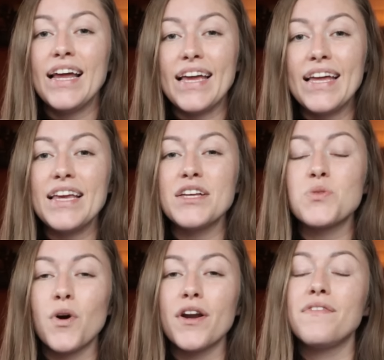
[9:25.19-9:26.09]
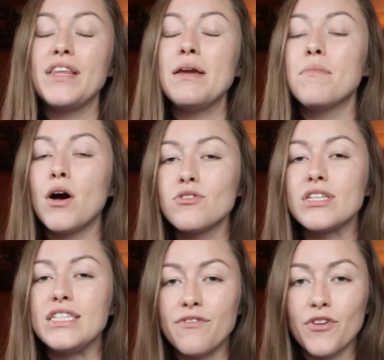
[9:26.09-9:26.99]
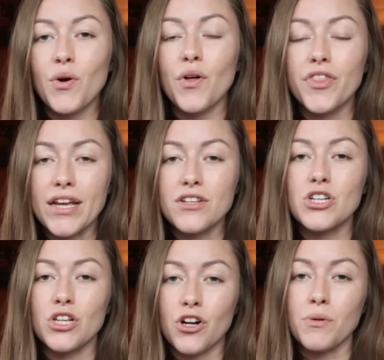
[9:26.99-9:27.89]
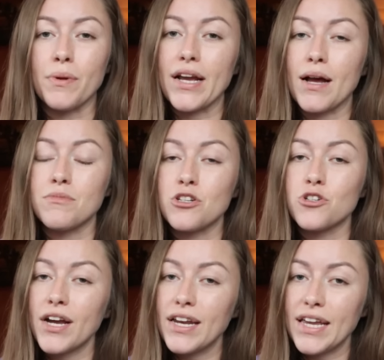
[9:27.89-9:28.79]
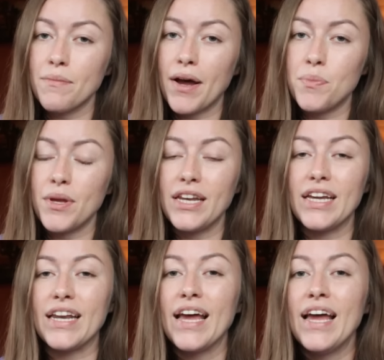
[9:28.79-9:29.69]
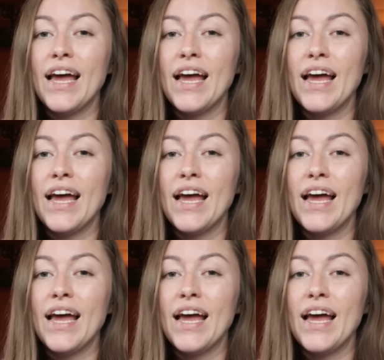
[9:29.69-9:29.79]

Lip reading: It is one of the most difficult things to learn when it comes to trading, in my opinion,